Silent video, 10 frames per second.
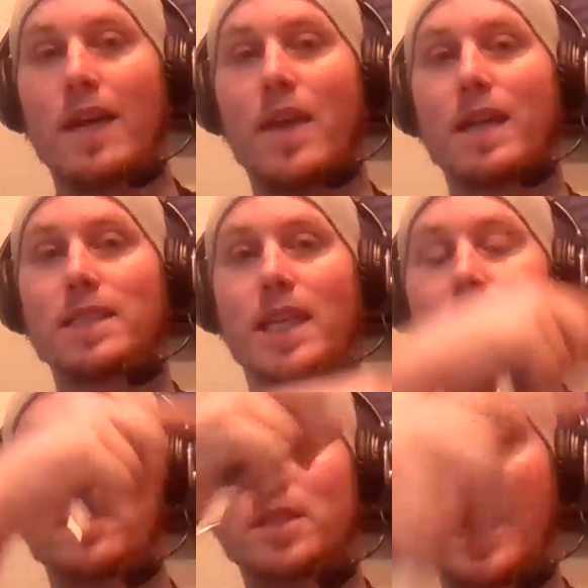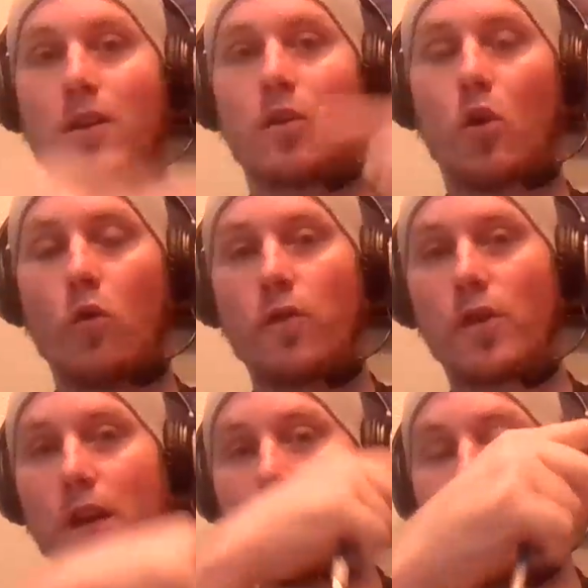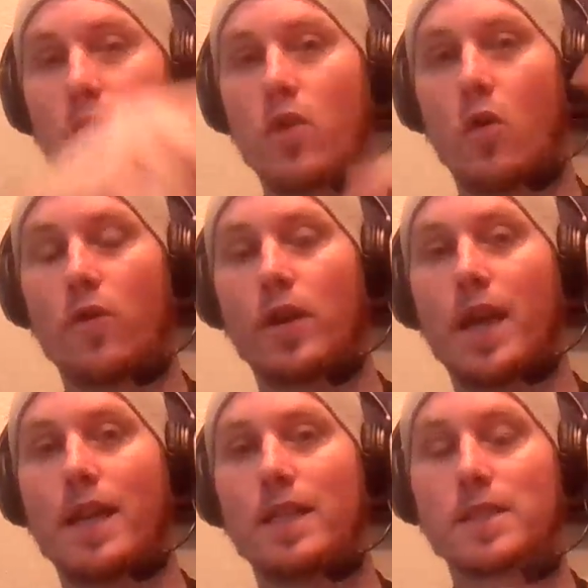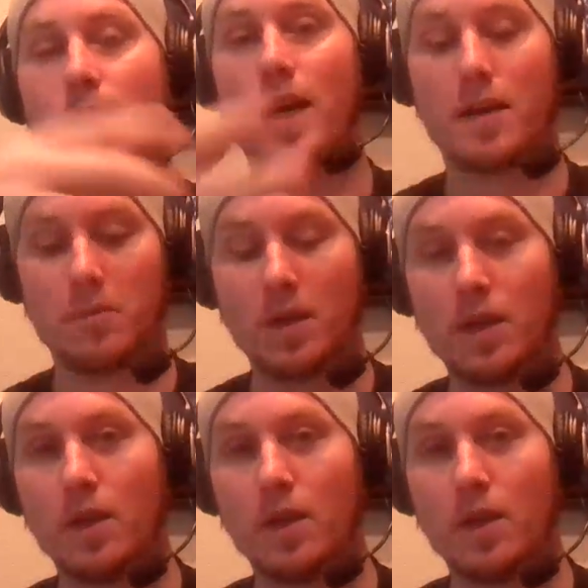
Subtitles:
and they continue to cycle over and over and over again, each time